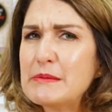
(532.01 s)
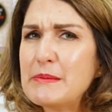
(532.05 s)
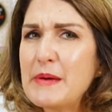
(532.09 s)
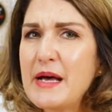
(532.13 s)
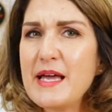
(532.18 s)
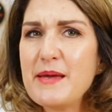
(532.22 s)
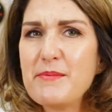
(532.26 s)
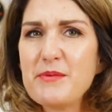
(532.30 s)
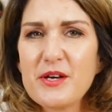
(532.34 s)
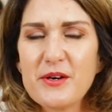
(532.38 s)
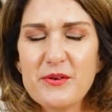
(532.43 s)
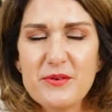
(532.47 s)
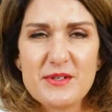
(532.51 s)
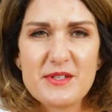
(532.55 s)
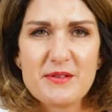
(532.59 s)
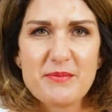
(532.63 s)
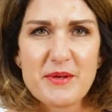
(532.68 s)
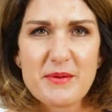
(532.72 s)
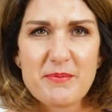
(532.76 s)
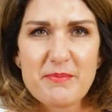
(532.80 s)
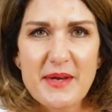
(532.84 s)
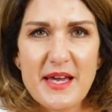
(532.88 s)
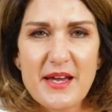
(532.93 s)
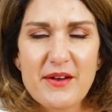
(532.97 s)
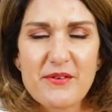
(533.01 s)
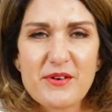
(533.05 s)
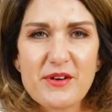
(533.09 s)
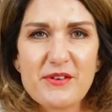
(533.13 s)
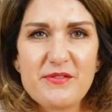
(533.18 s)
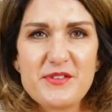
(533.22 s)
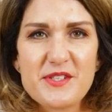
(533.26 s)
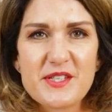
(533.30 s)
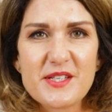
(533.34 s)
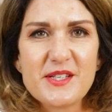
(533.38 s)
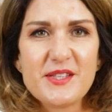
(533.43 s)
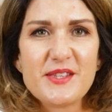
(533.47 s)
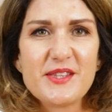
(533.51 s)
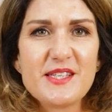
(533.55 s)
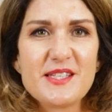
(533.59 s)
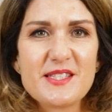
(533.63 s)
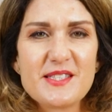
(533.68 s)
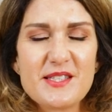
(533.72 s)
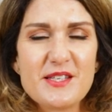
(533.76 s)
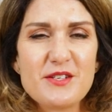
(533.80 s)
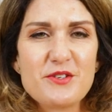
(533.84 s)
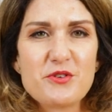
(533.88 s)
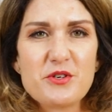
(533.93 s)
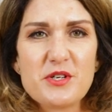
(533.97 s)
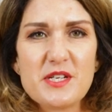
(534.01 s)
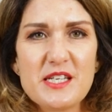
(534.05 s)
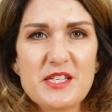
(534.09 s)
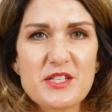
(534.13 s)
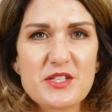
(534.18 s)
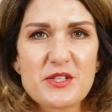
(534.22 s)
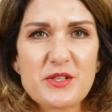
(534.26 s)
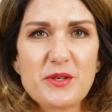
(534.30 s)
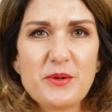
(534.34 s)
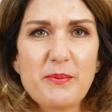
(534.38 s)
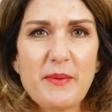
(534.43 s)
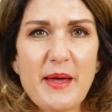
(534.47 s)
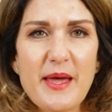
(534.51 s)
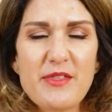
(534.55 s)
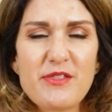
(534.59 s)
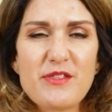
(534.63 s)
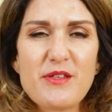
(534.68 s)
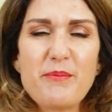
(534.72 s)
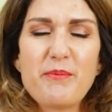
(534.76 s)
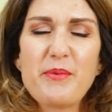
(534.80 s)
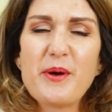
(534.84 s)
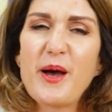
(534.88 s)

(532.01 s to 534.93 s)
maybe I would have been better off doing this the traditional method,